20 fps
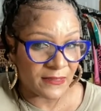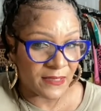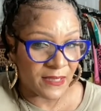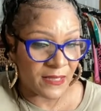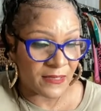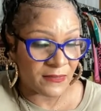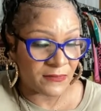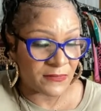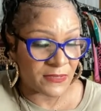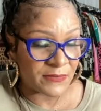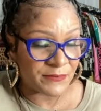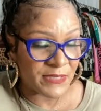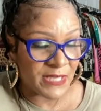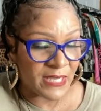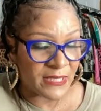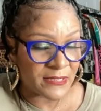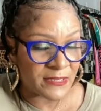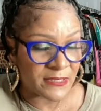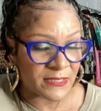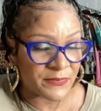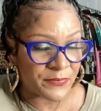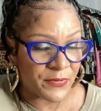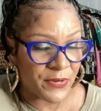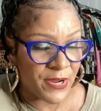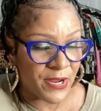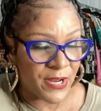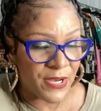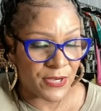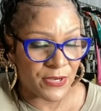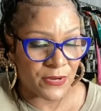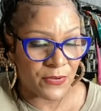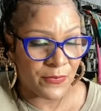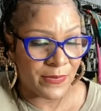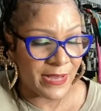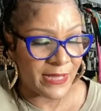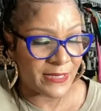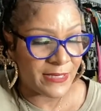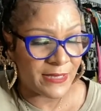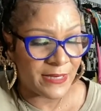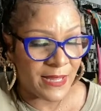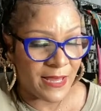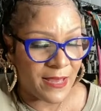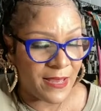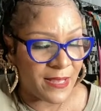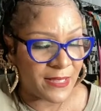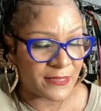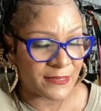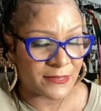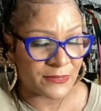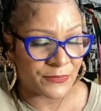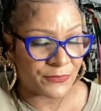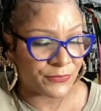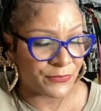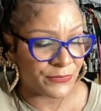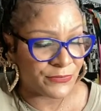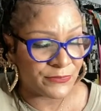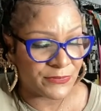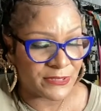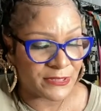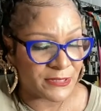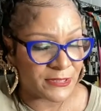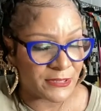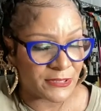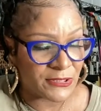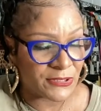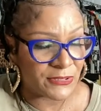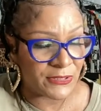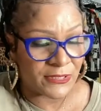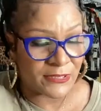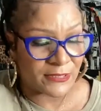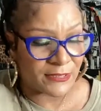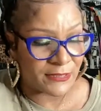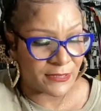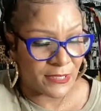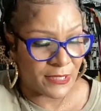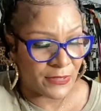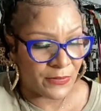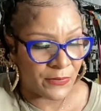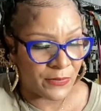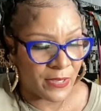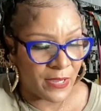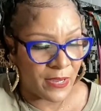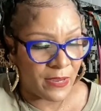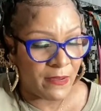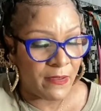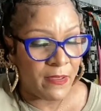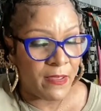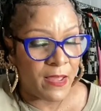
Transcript: I don't want to be out here spreading nobody lies or rumors and anything, okay?